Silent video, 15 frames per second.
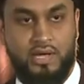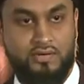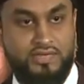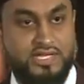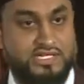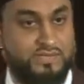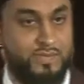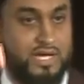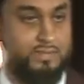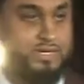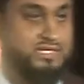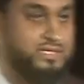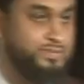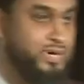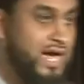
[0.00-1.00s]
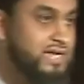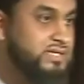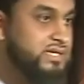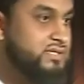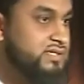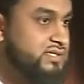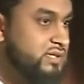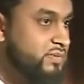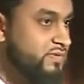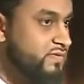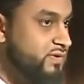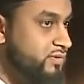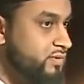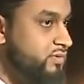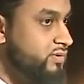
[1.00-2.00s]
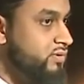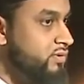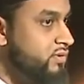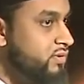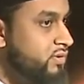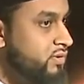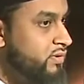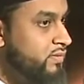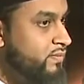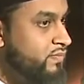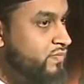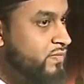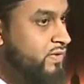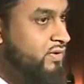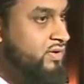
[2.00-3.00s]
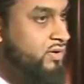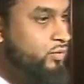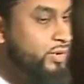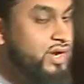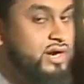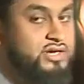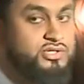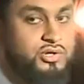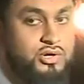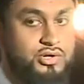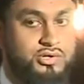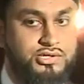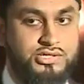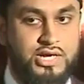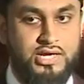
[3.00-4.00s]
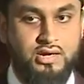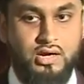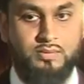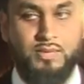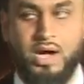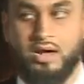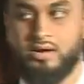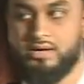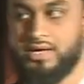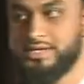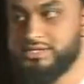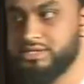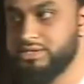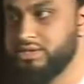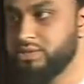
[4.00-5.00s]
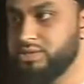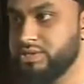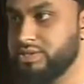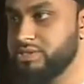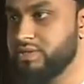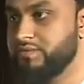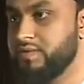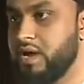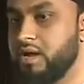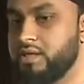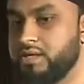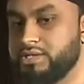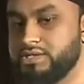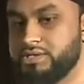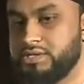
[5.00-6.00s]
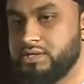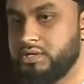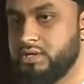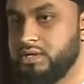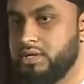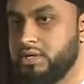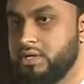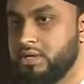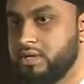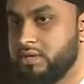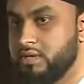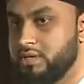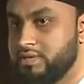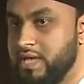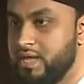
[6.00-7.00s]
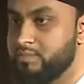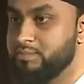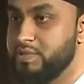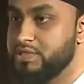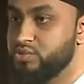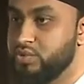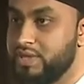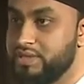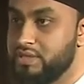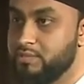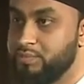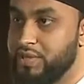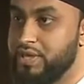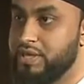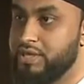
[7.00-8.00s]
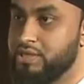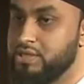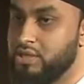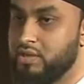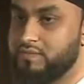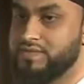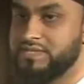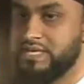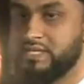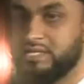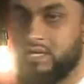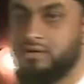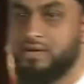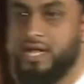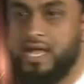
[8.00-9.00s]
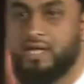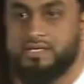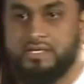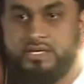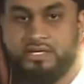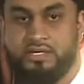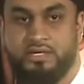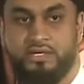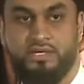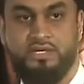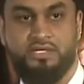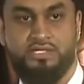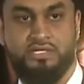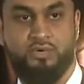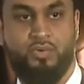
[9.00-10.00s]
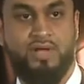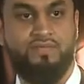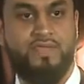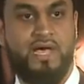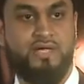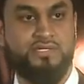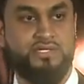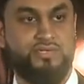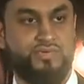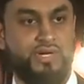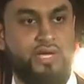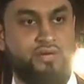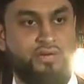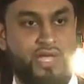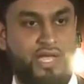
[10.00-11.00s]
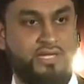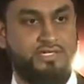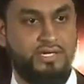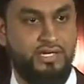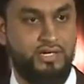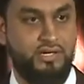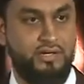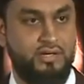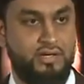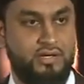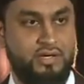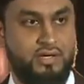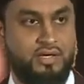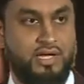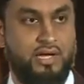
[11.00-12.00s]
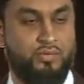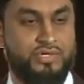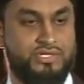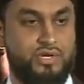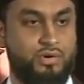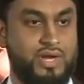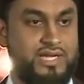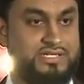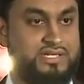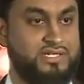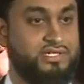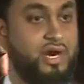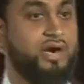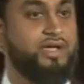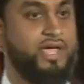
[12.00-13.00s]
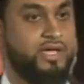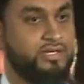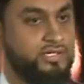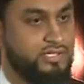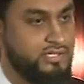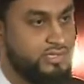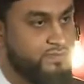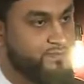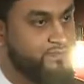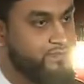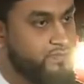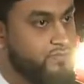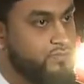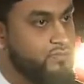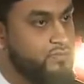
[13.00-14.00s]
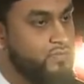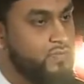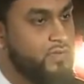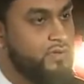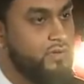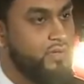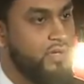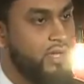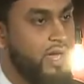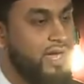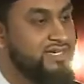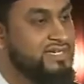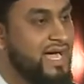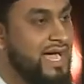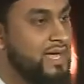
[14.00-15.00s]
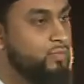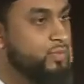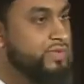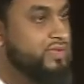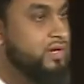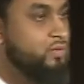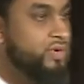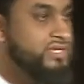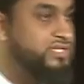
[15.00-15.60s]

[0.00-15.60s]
Now this may be surprising to some of you. We are told in our modern institutions of knowledge that between the period of 600 AD to 1300 AD, it was known as the Dark Ages, a time when there